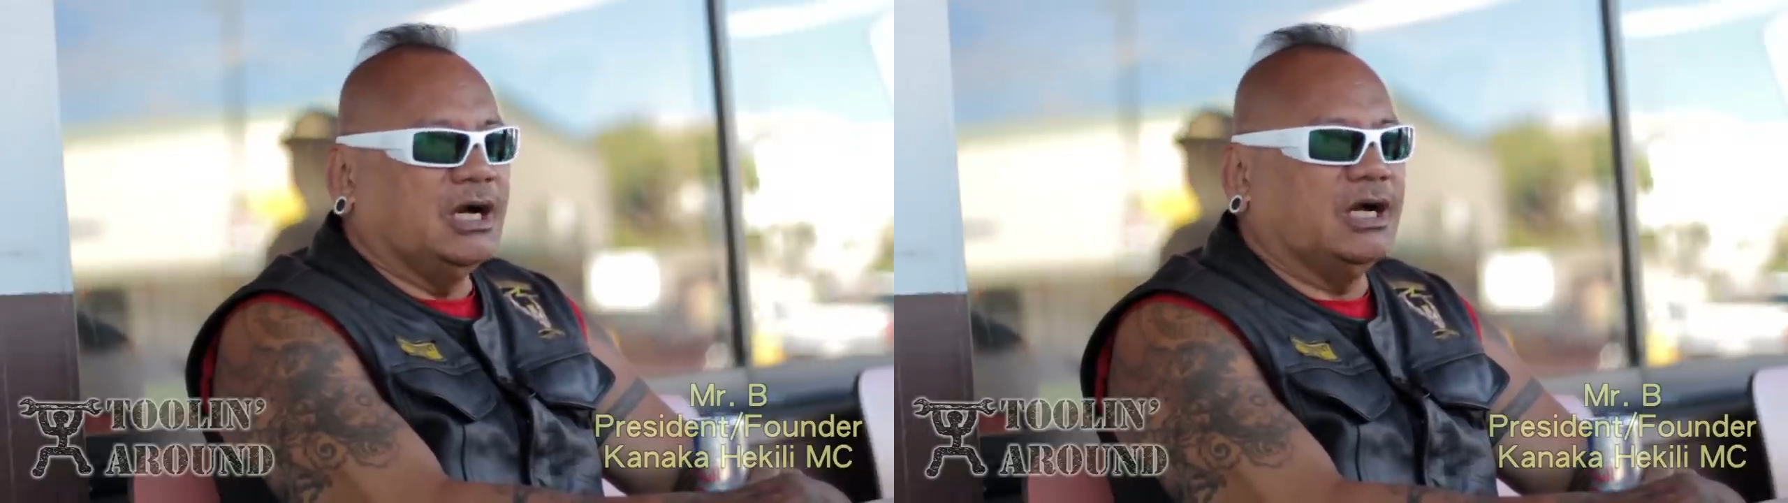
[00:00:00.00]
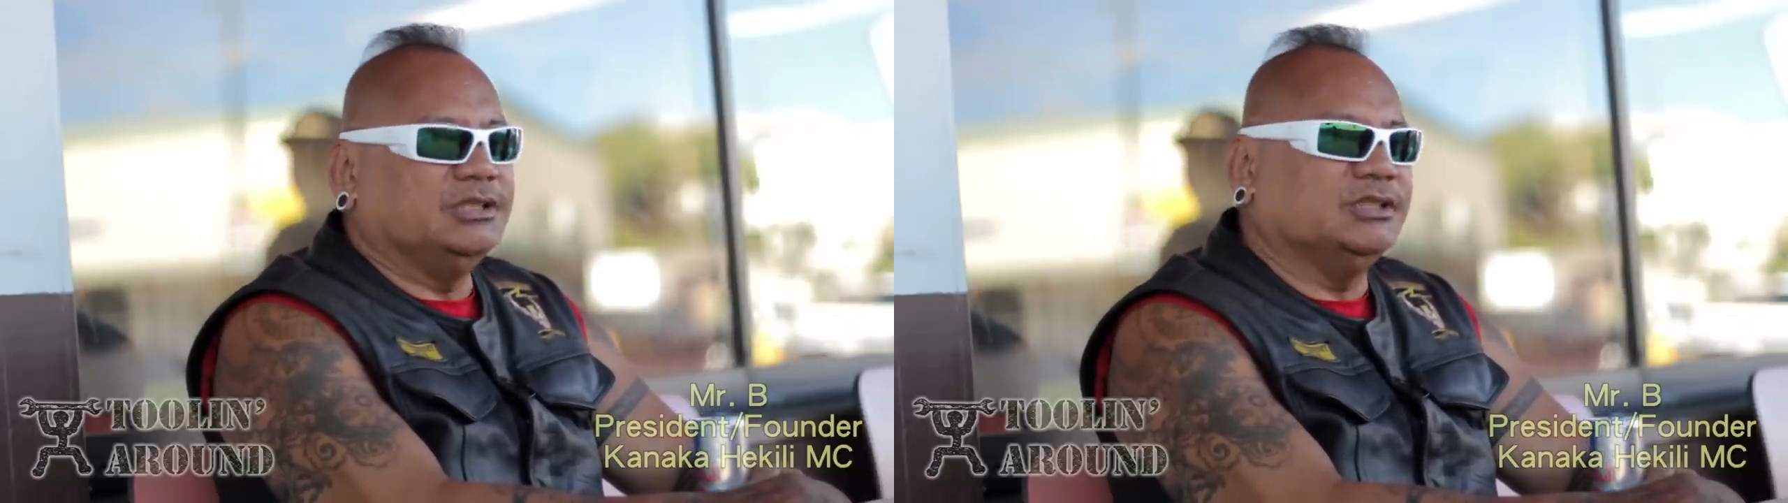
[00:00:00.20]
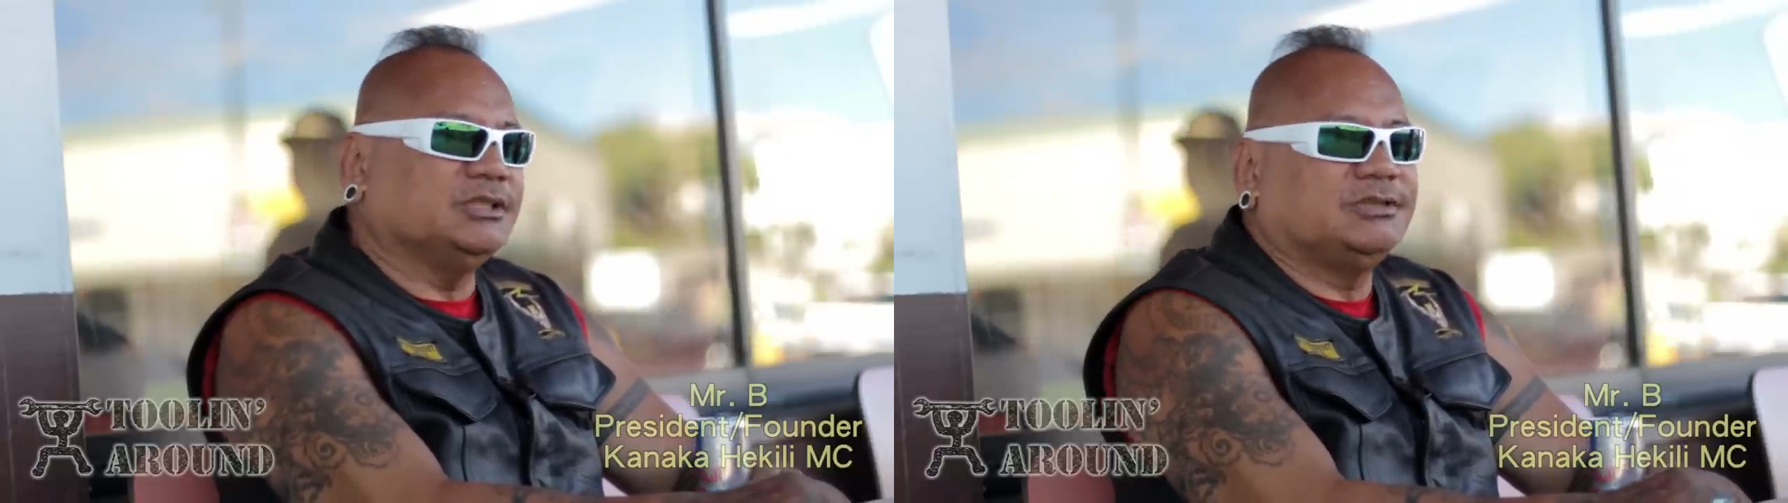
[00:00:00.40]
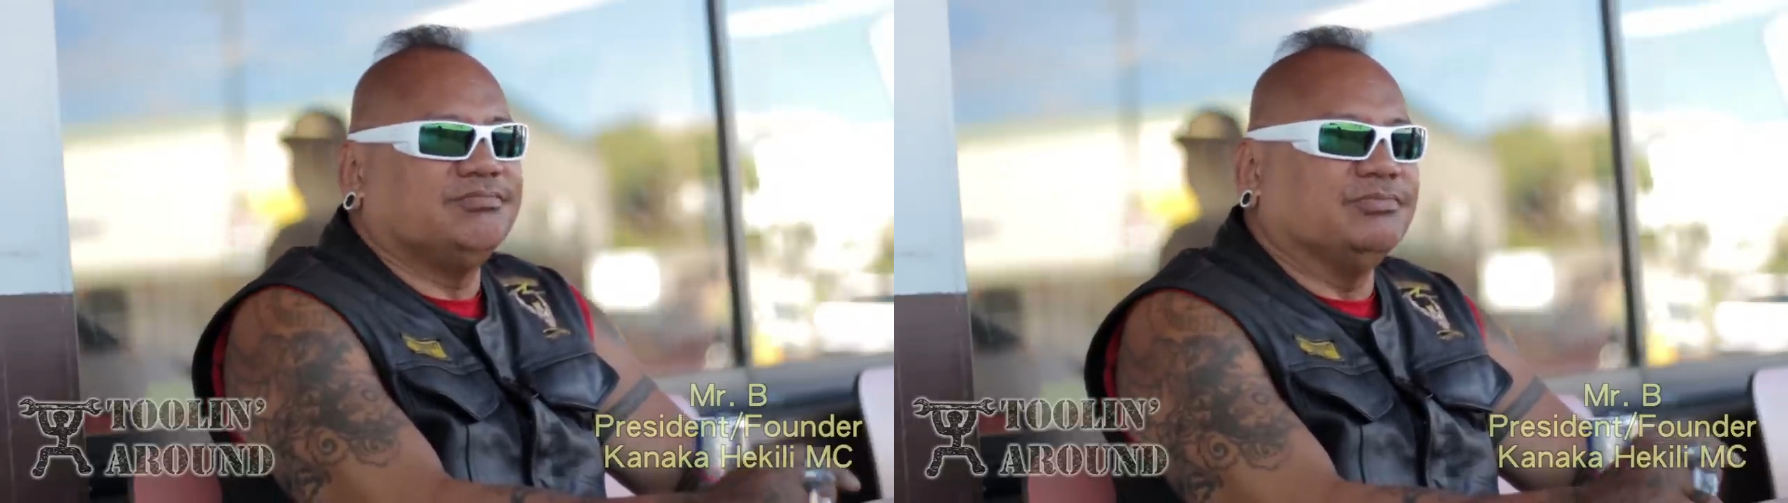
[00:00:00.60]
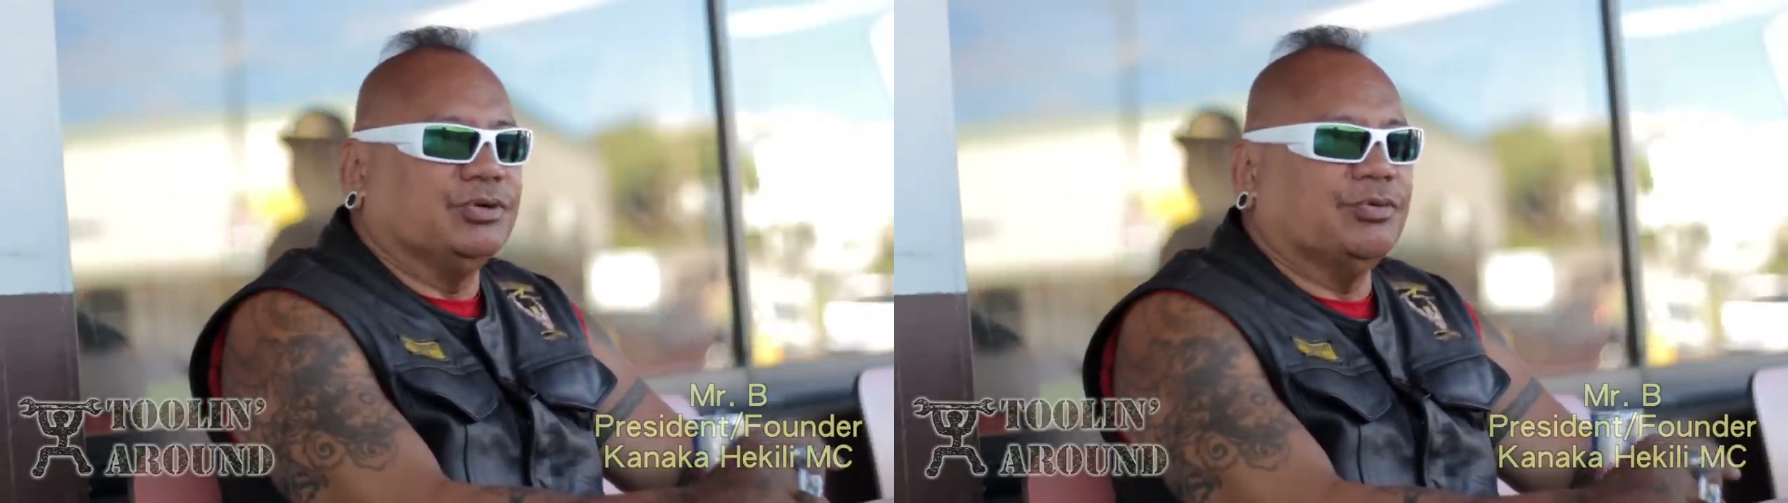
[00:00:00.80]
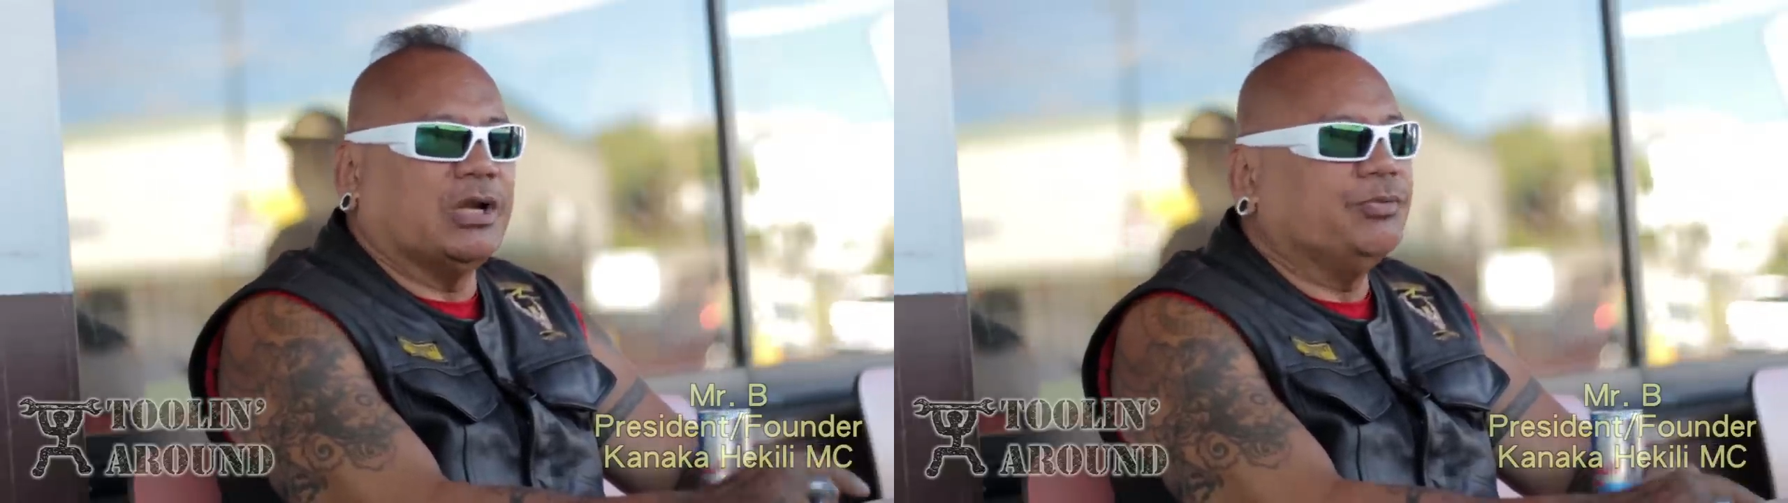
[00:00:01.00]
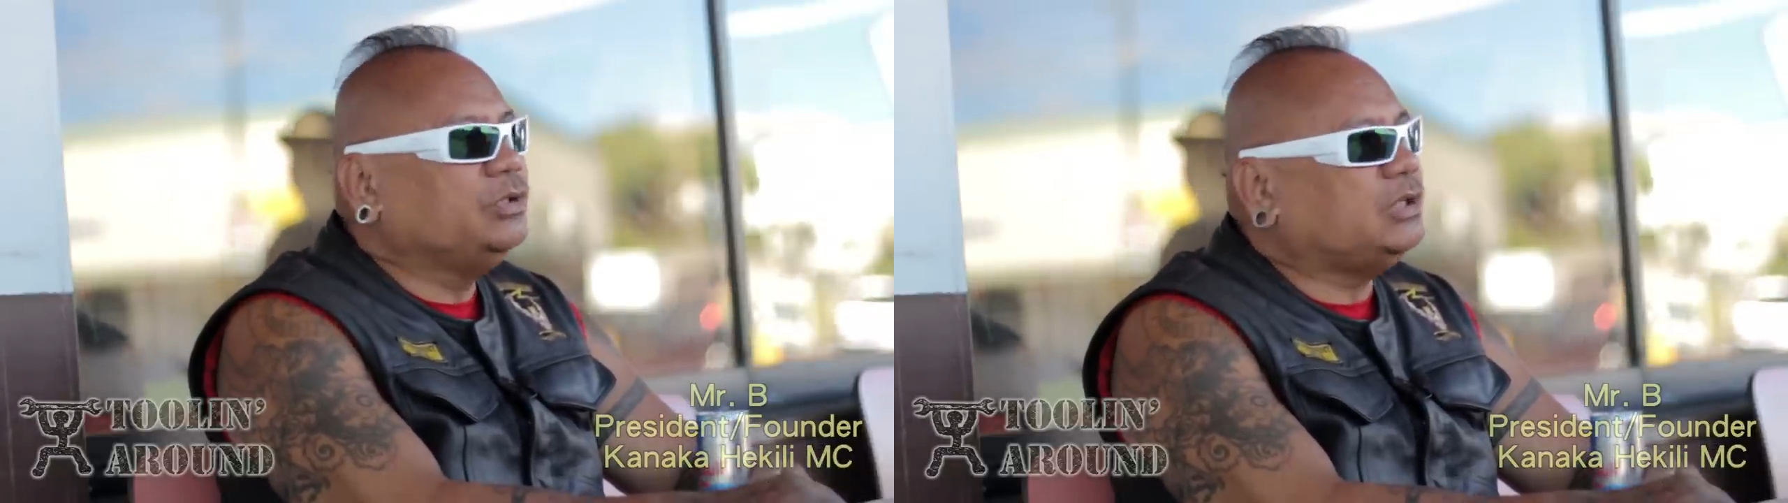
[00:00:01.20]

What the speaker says: I just wanted to